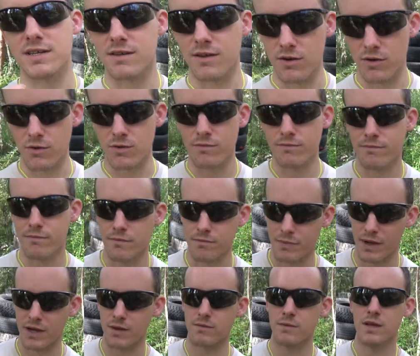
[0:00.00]
So
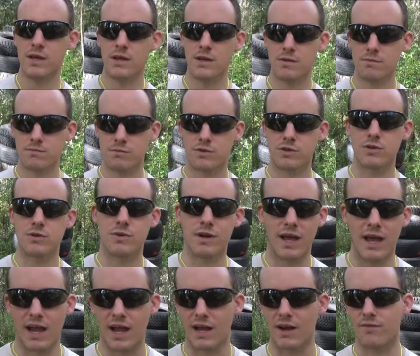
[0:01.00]
about two and a
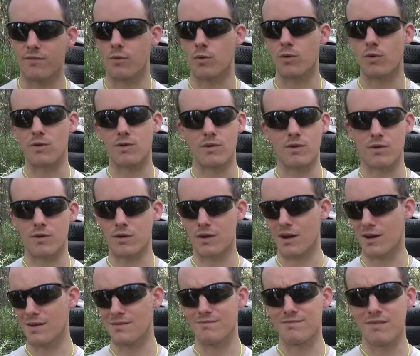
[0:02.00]
half or, or
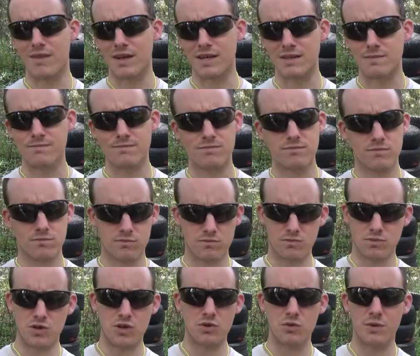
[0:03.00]
uh, like
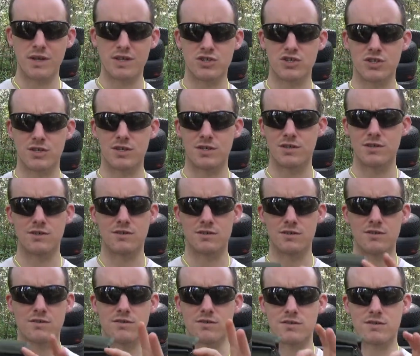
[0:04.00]
two inches
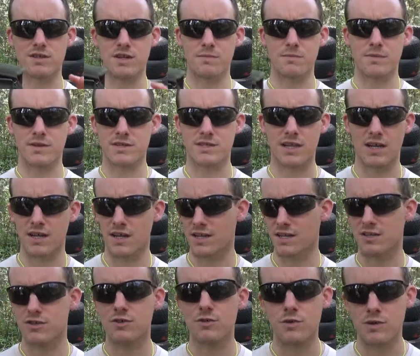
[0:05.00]
or something like that, like
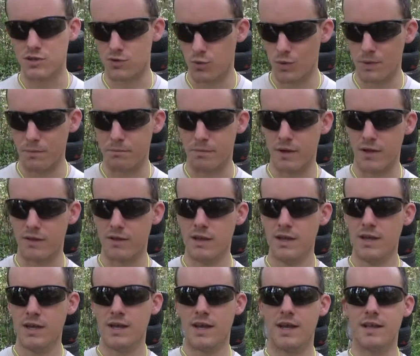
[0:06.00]
a two inch web belt.
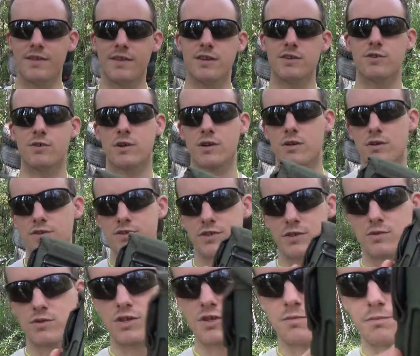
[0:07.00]
And then you can
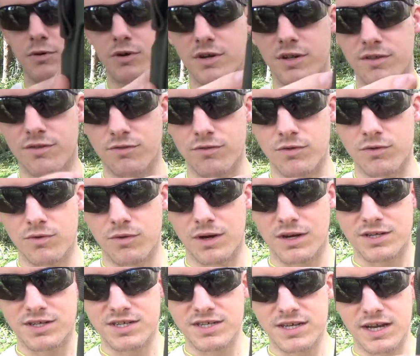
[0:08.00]
also just put it through
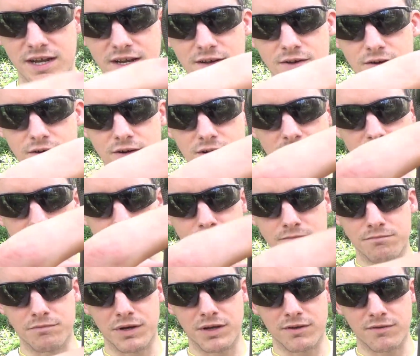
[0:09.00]
a standard
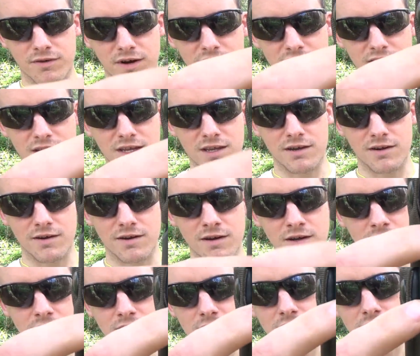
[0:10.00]
belt right here,
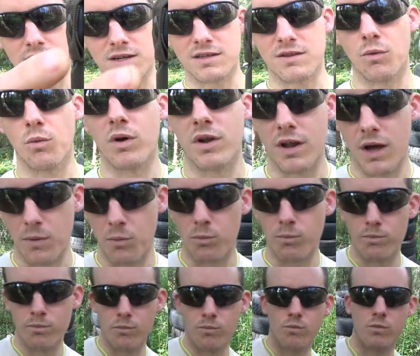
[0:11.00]
like the one
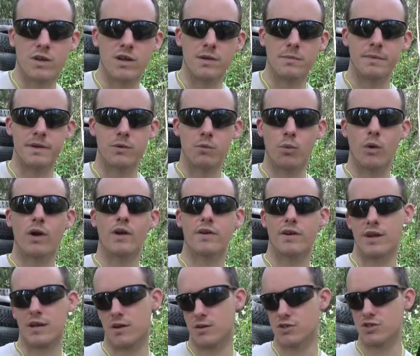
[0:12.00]
I'm gonna be
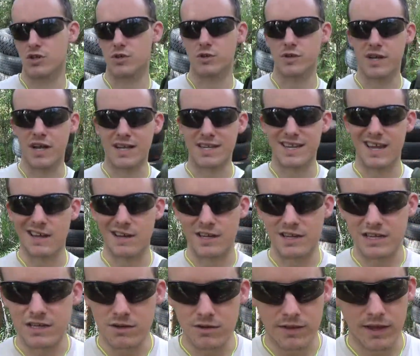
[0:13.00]
wearing, and I'll show you guys how to
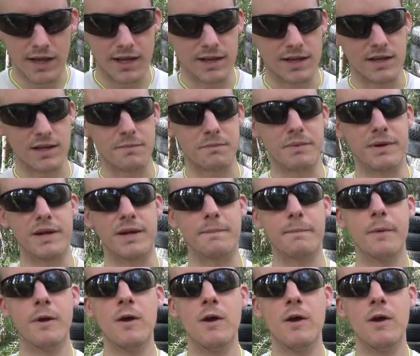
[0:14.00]
do that in a bit.